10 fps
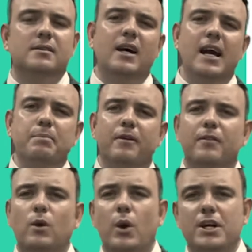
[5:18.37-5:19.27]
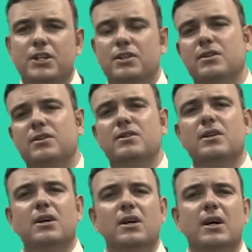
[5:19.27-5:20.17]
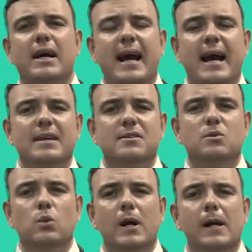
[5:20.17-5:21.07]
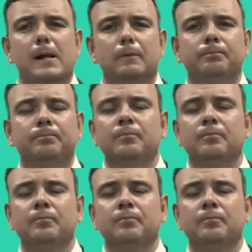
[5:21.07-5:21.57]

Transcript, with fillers: type of questions uh, as well.